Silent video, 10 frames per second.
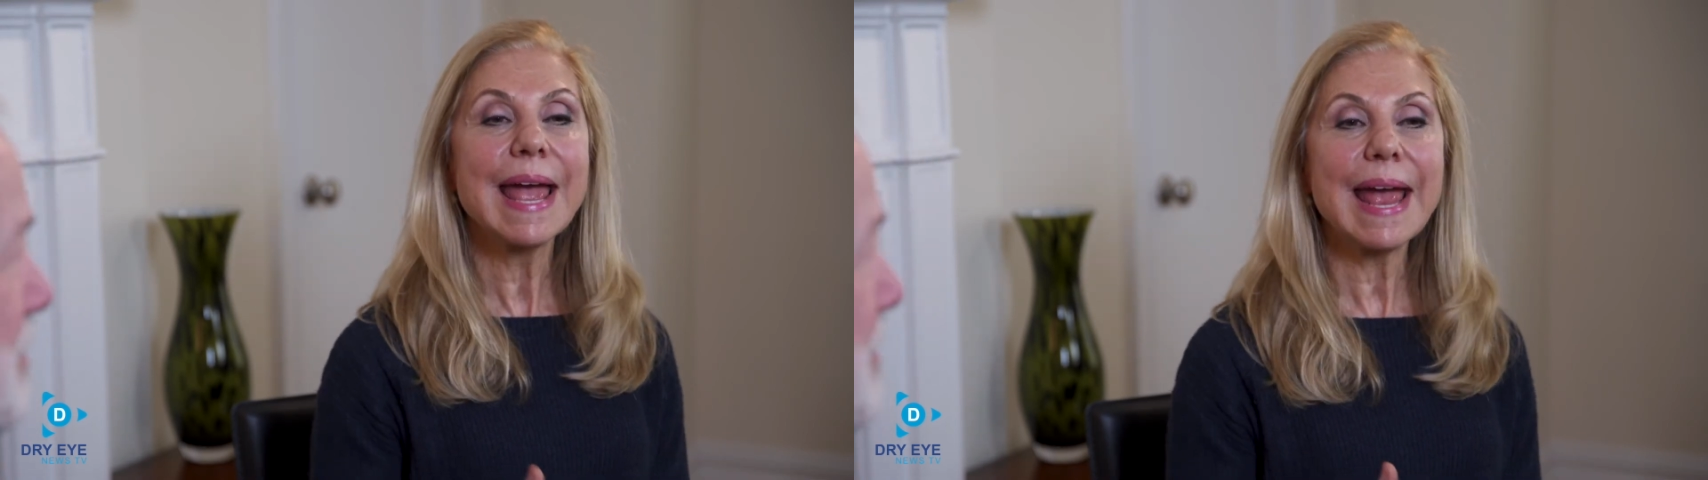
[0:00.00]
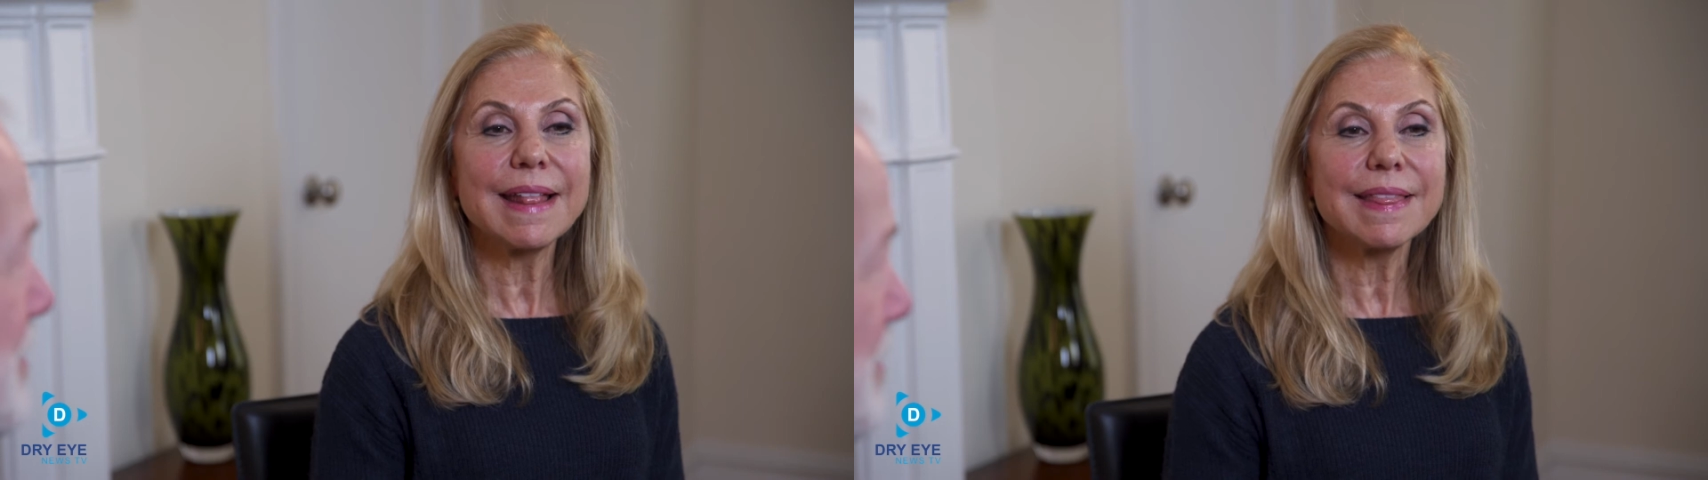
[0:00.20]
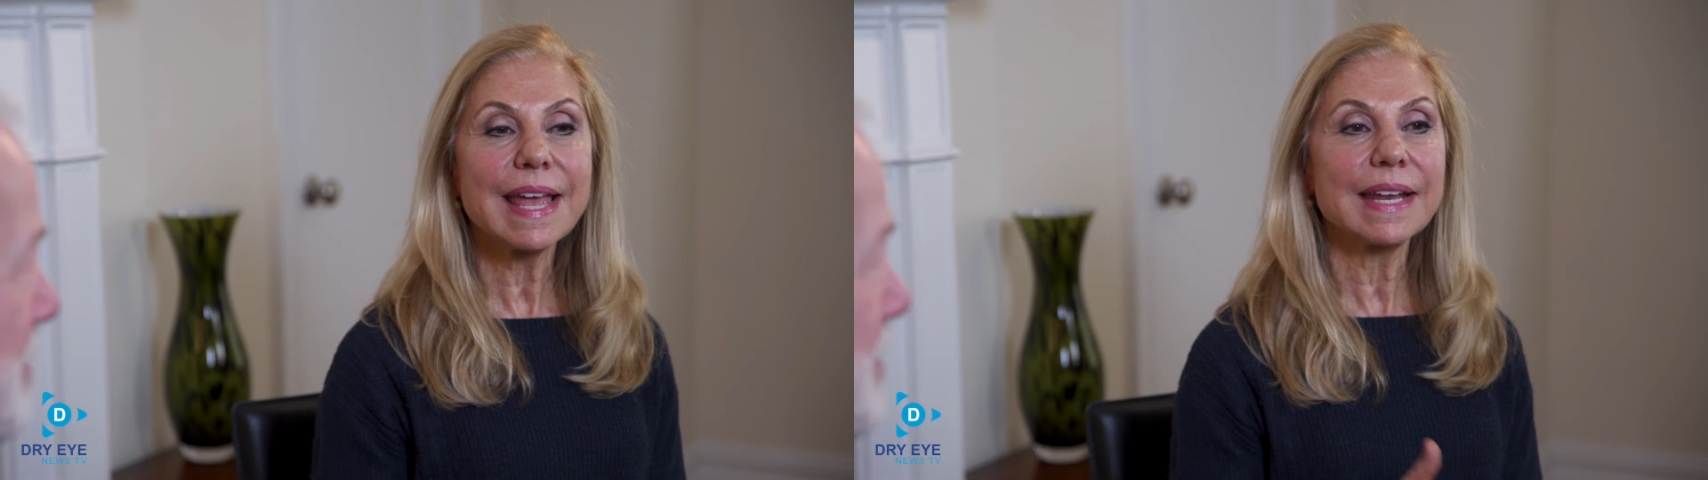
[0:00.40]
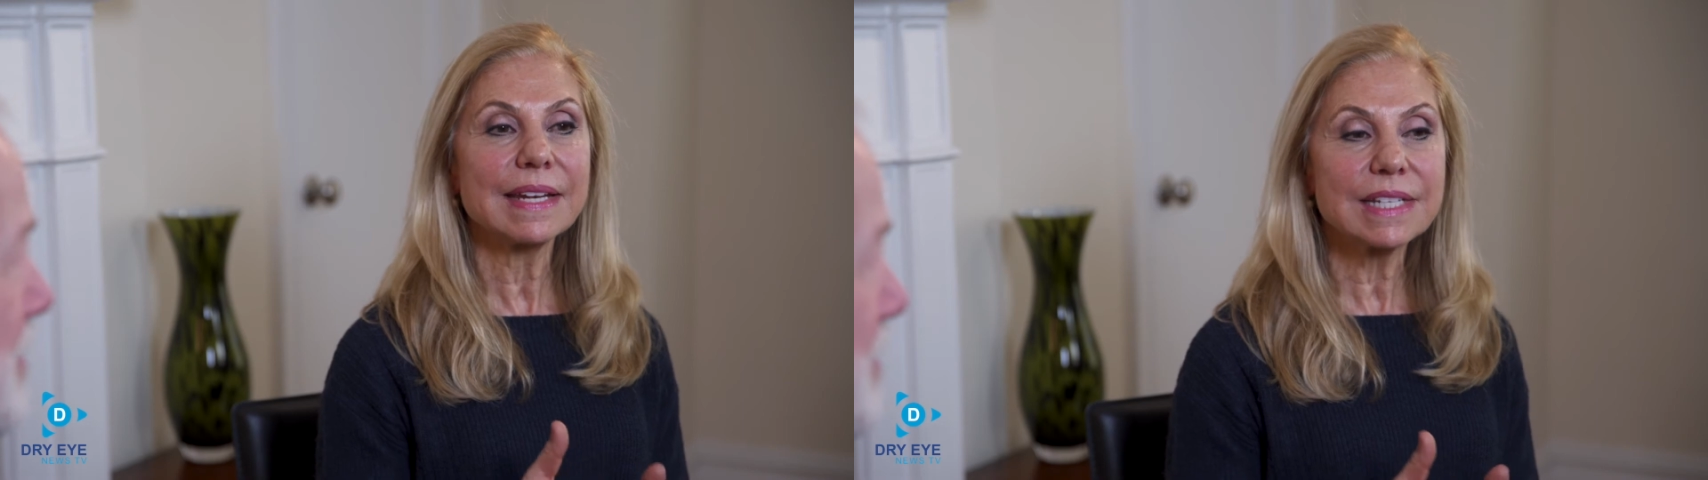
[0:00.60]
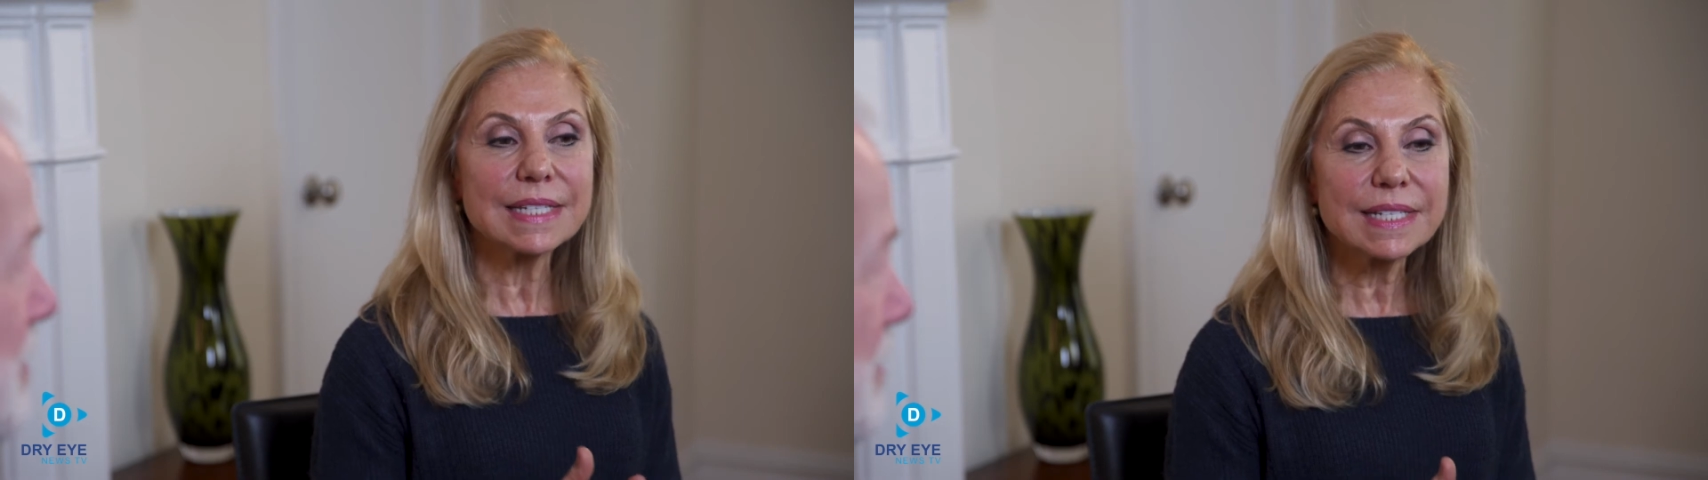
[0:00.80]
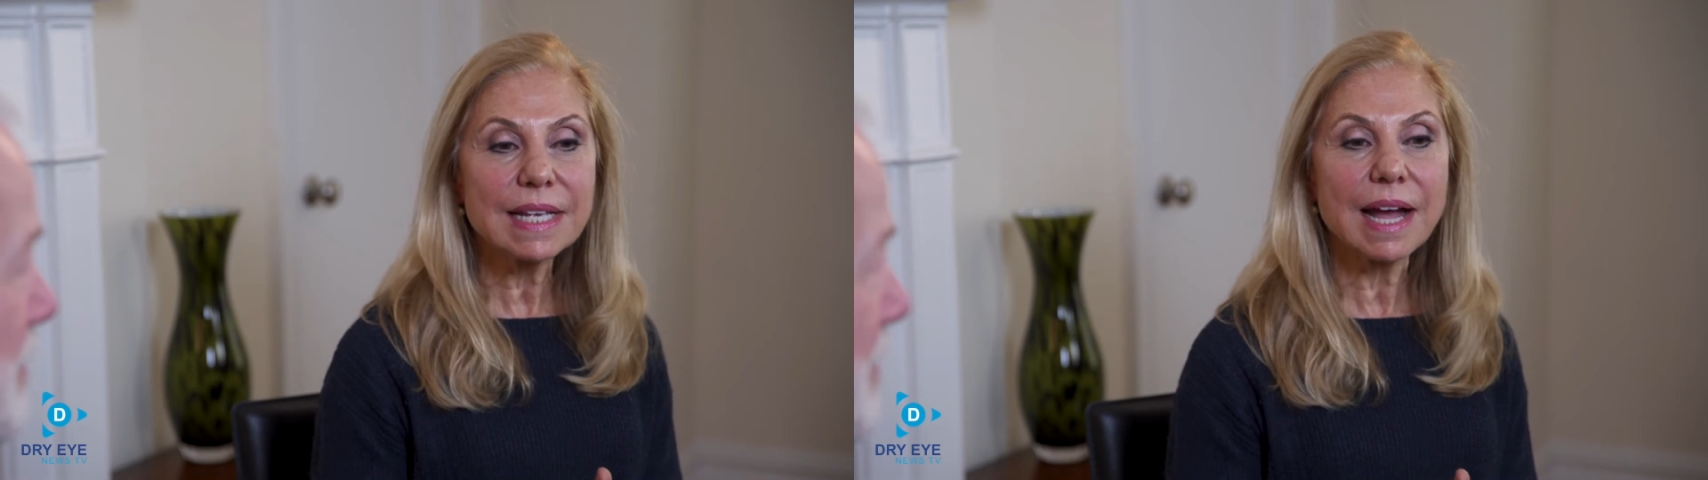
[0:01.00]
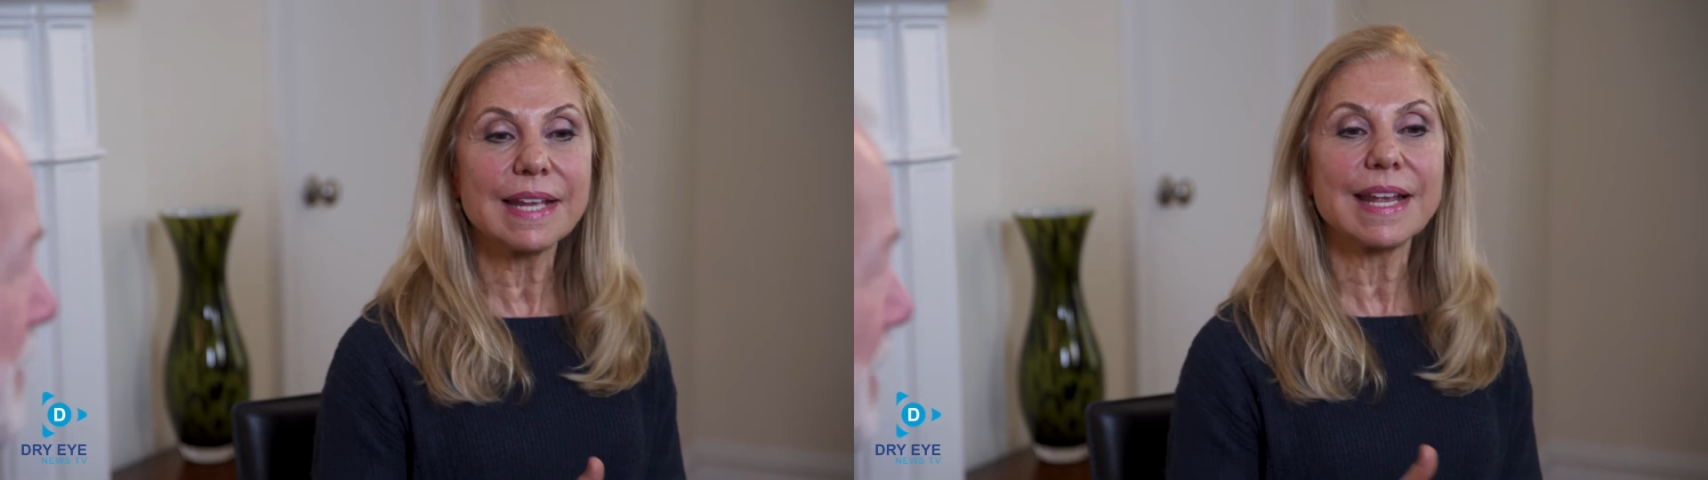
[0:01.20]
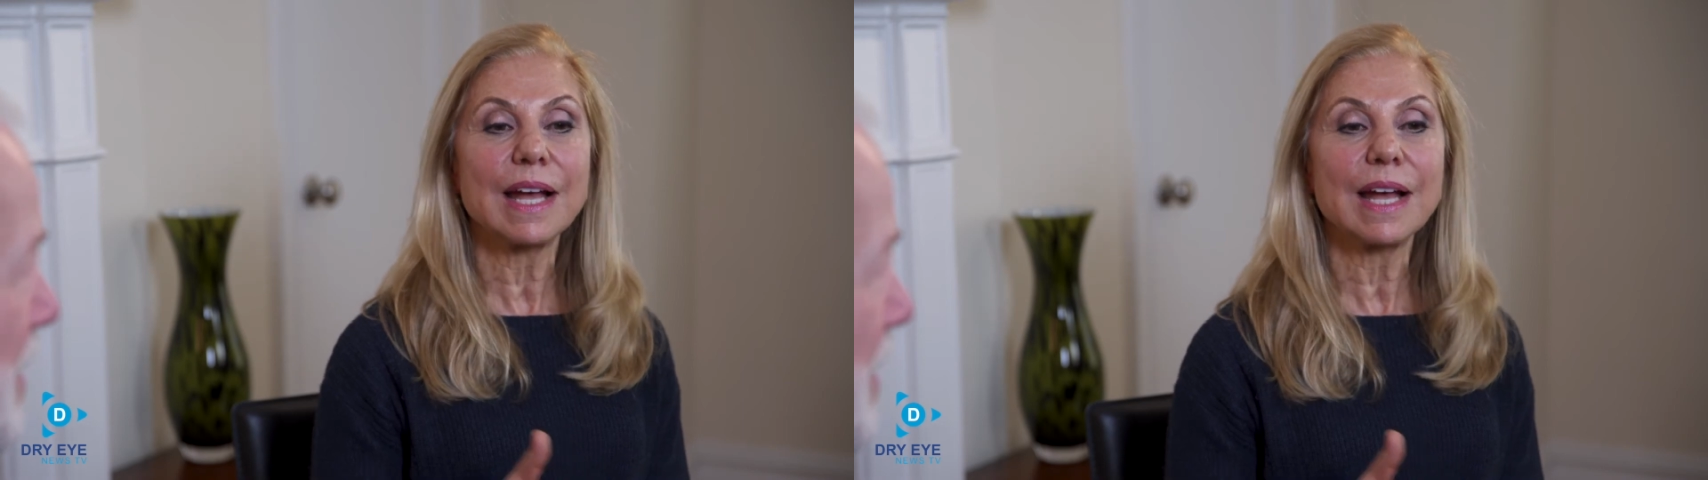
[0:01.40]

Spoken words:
and then design